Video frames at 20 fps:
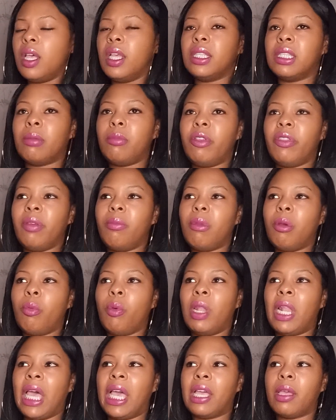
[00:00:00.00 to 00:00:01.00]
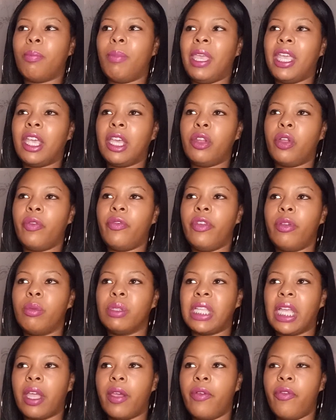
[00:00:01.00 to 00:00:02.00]
Some of them were like making off it
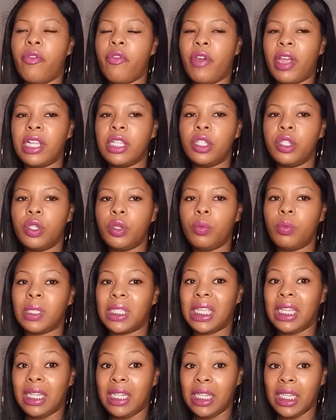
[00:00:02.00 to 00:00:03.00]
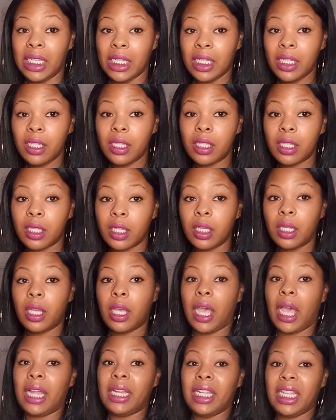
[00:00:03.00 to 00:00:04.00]
was like a friend who was in need
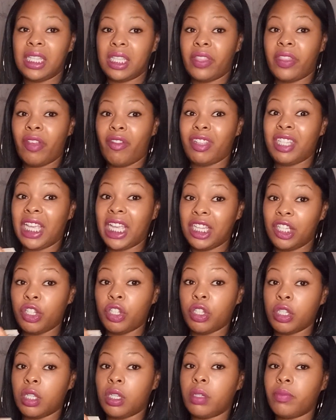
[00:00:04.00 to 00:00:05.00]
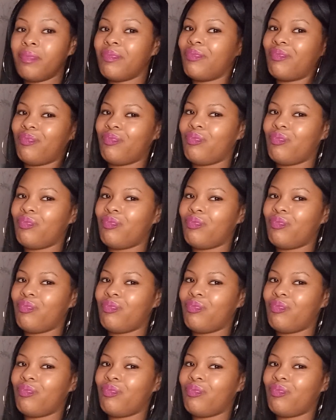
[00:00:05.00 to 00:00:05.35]
and needed their attention.